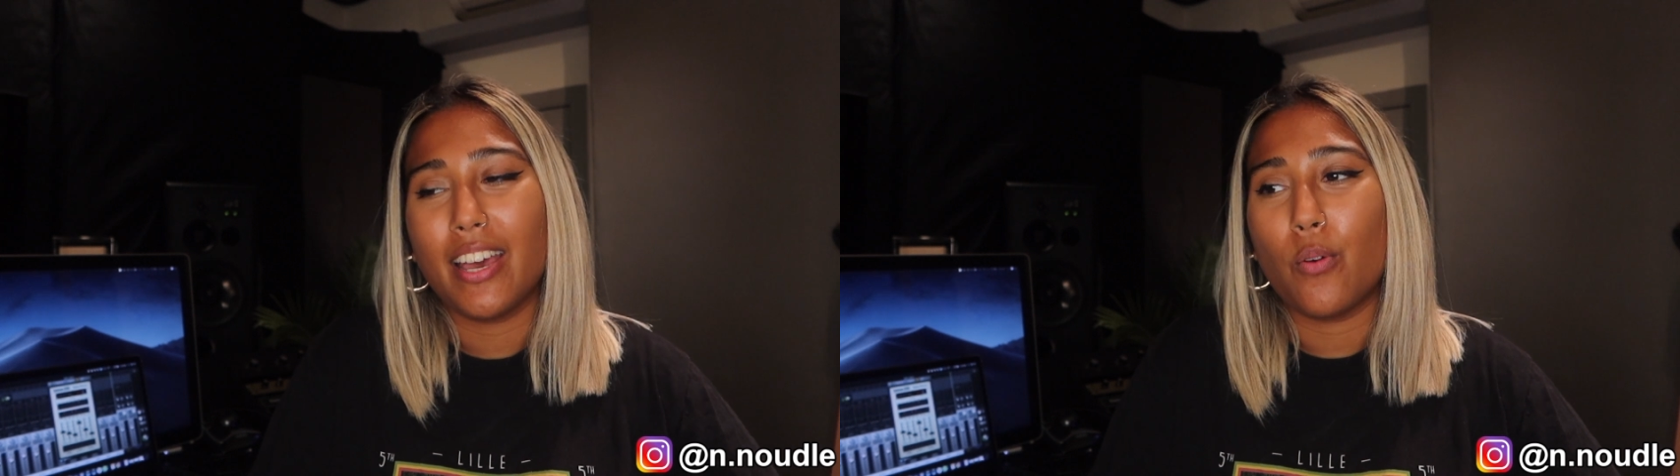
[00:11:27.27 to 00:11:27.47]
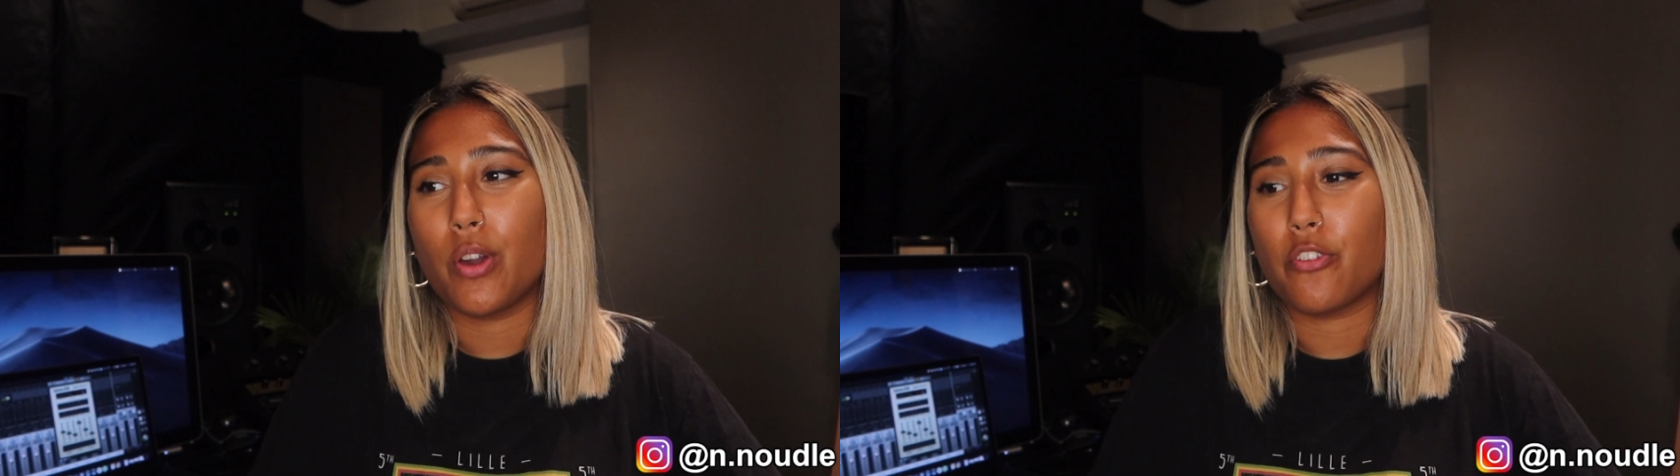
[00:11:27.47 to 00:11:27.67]

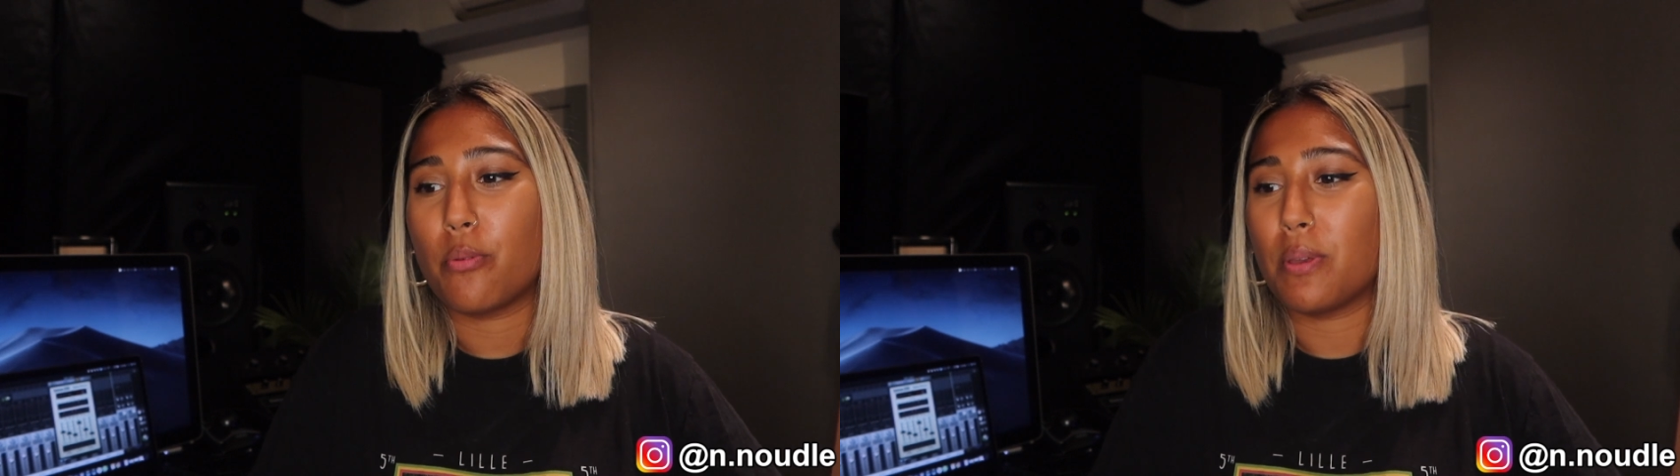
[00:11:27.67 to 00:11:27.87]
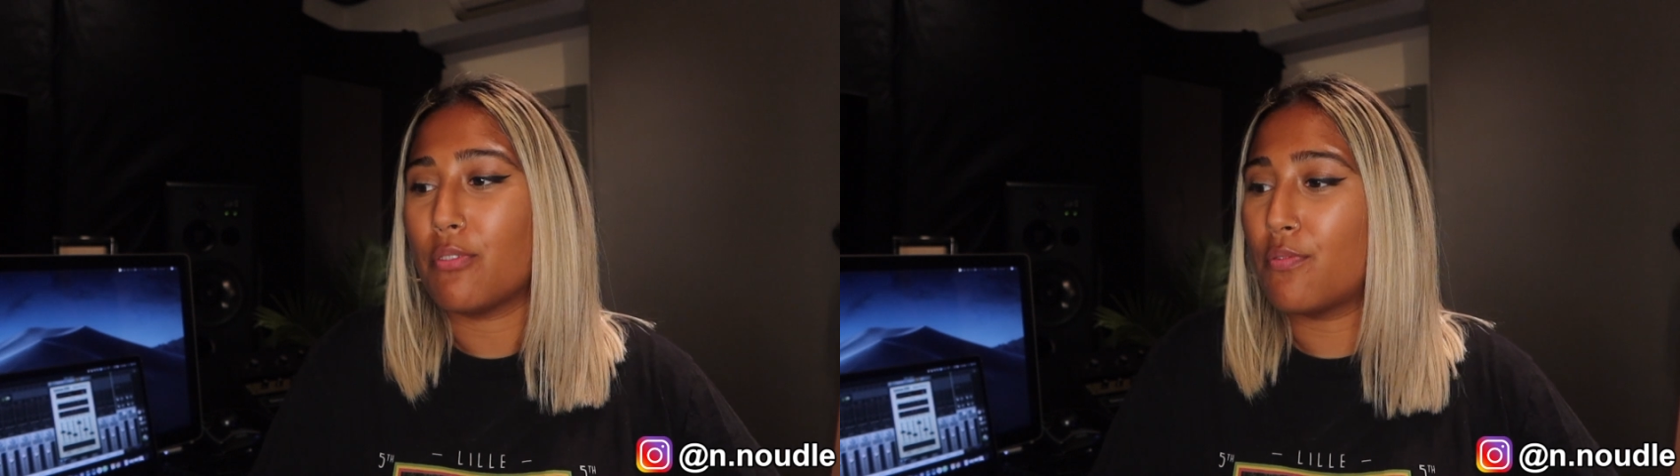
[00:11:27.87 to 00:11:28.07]
whether it
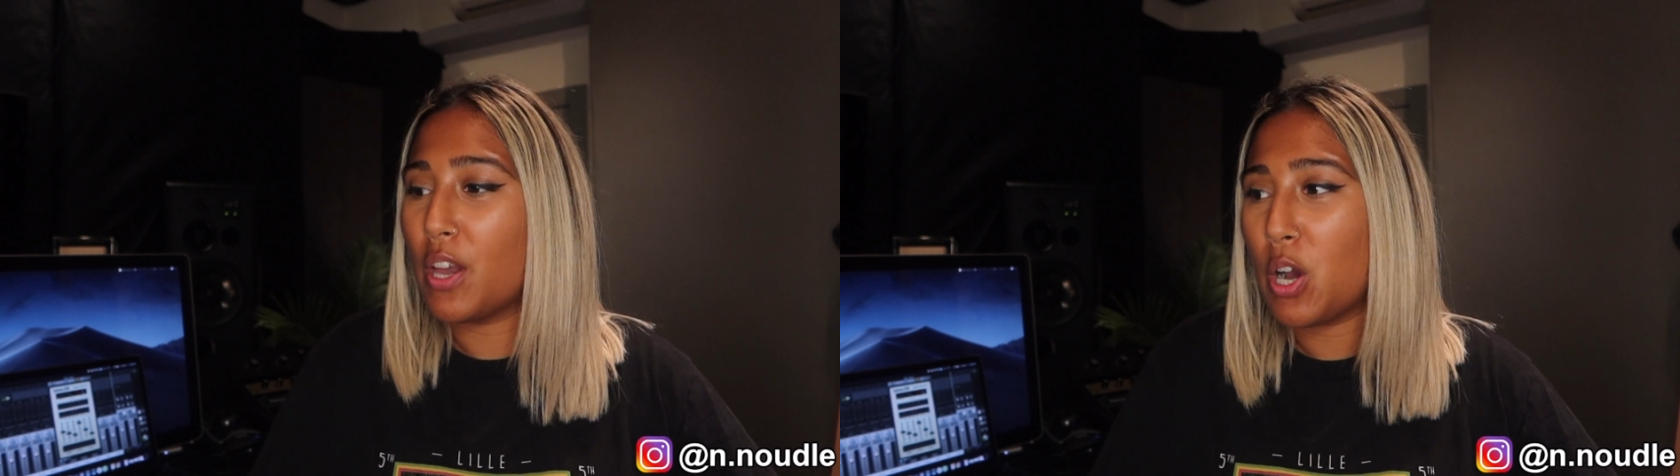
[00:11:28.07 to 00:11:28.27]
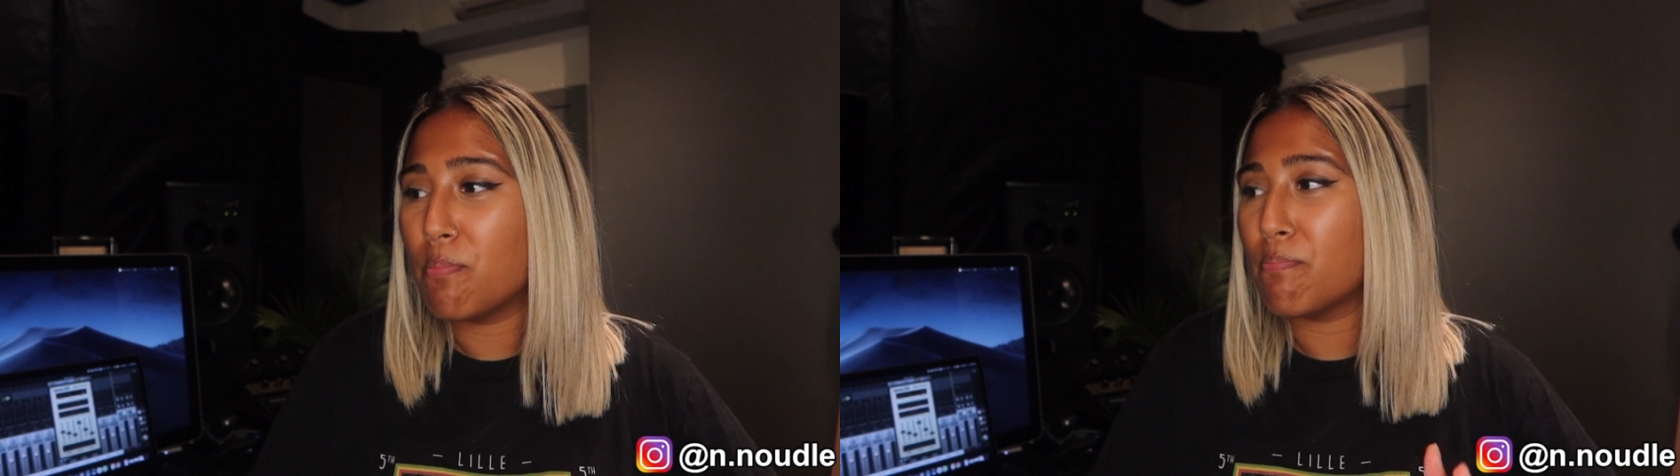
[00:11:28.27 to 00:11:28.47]
be
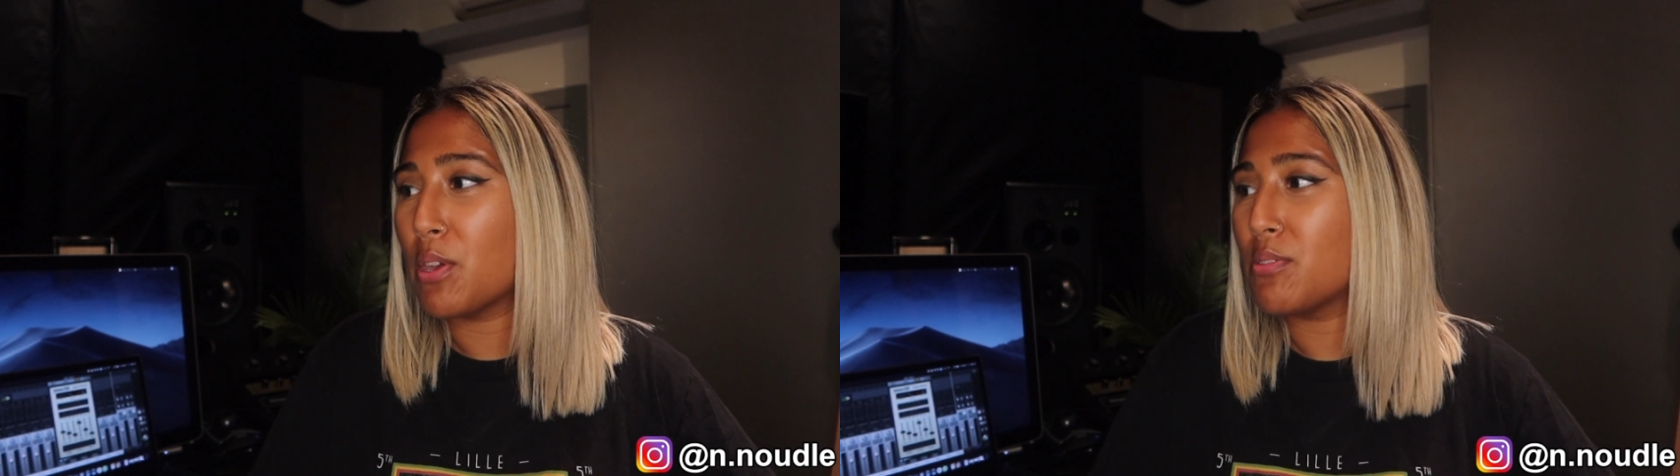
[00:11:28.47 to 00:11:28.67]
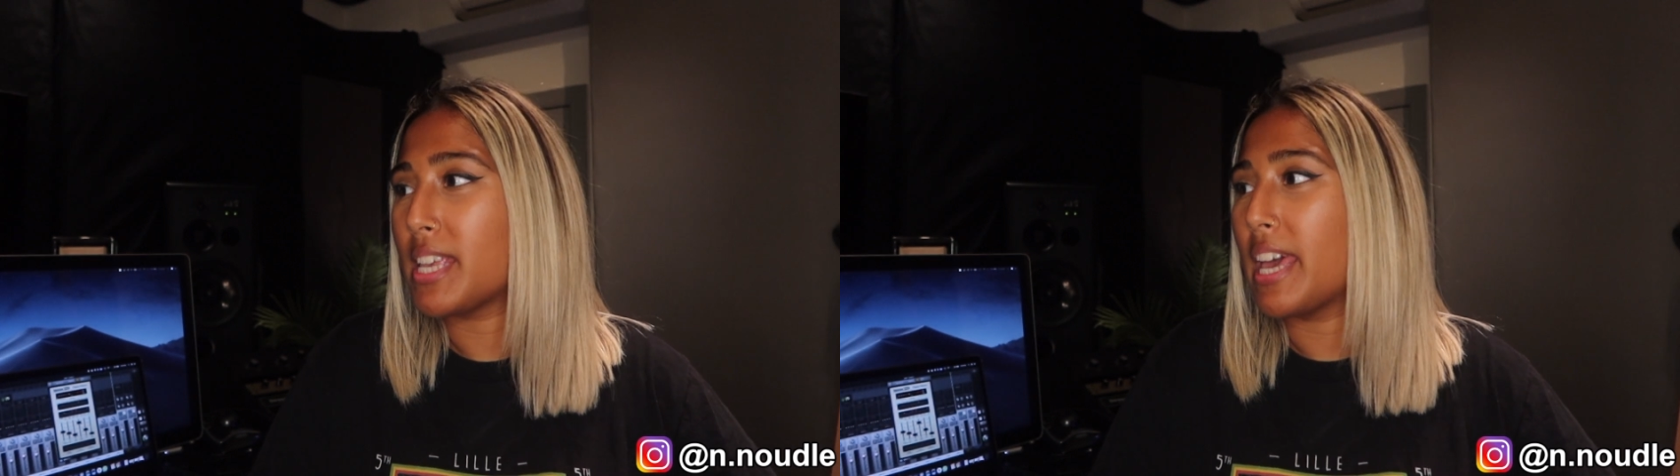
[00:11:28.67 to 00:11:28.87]
film,
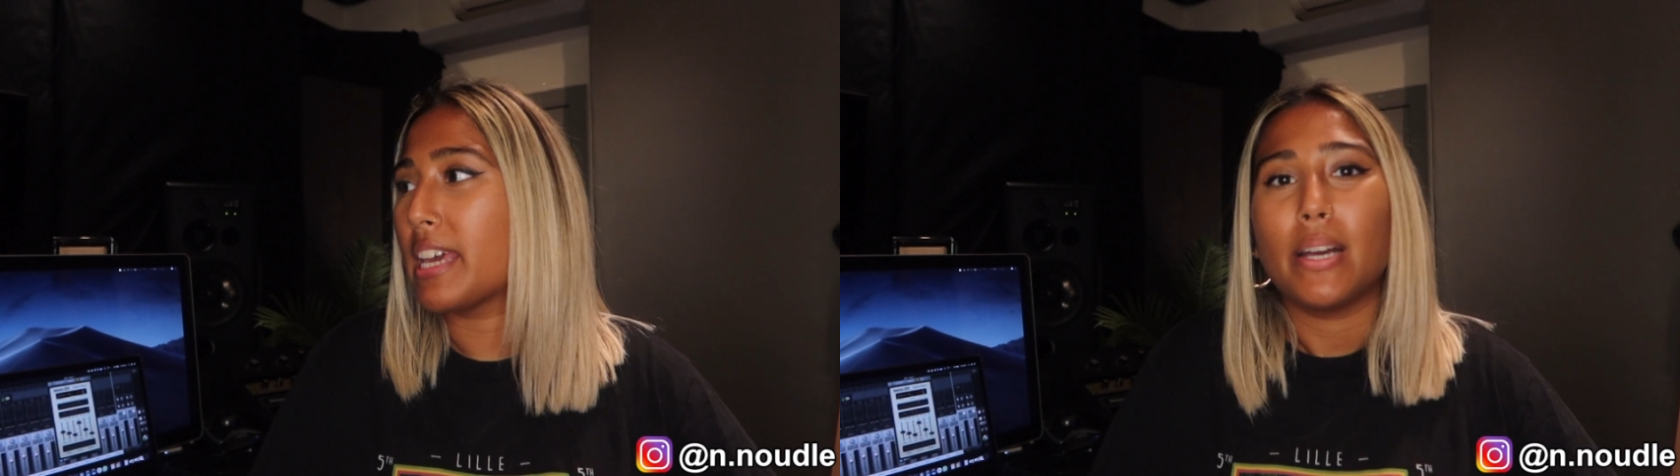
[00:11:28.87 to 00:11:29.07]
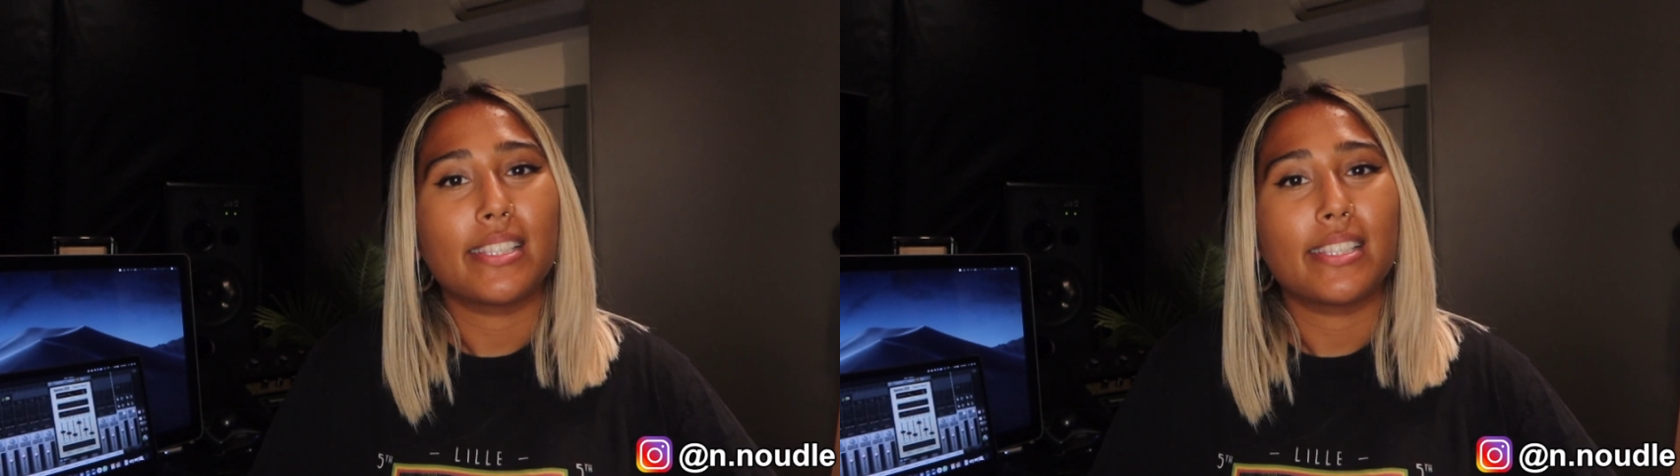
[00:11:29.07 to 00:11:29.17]
music.